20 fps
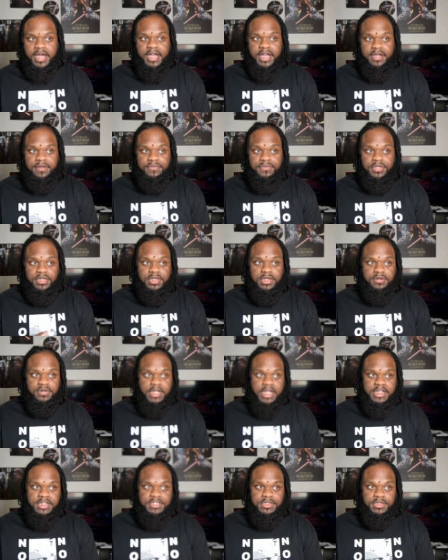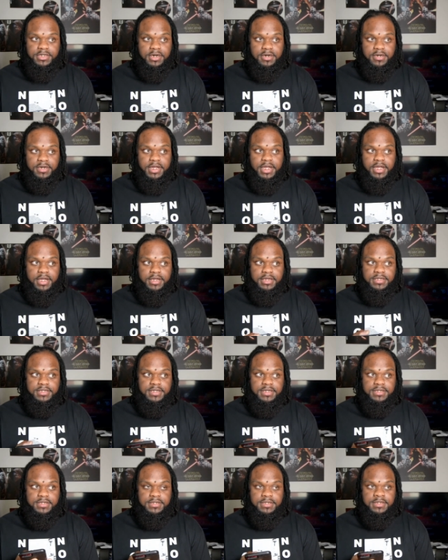have the location and all
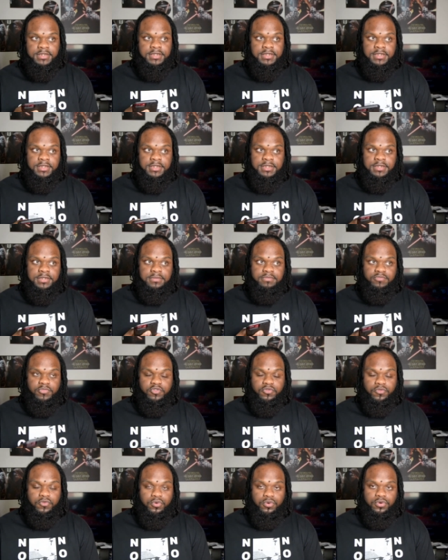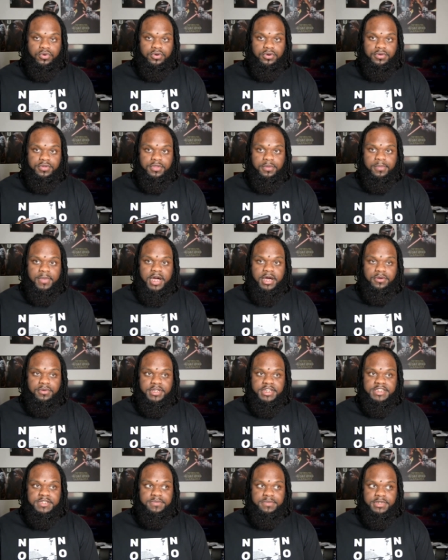that for the model
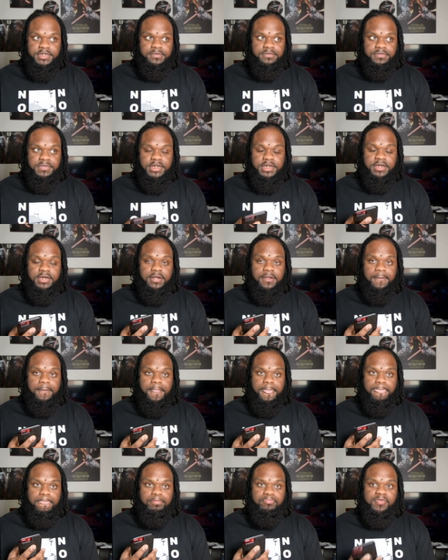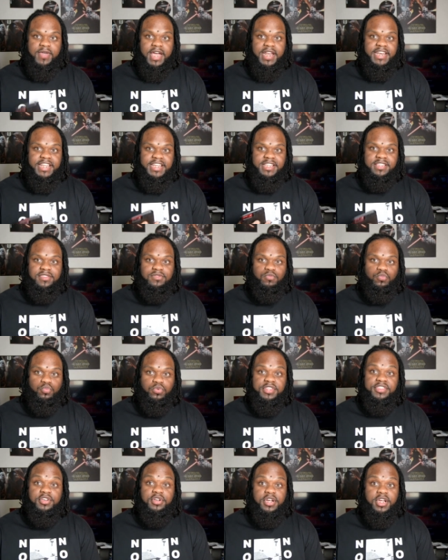hits me, but I need
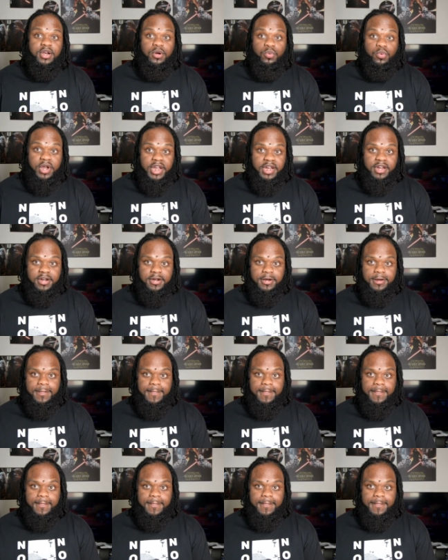what they're gonna wear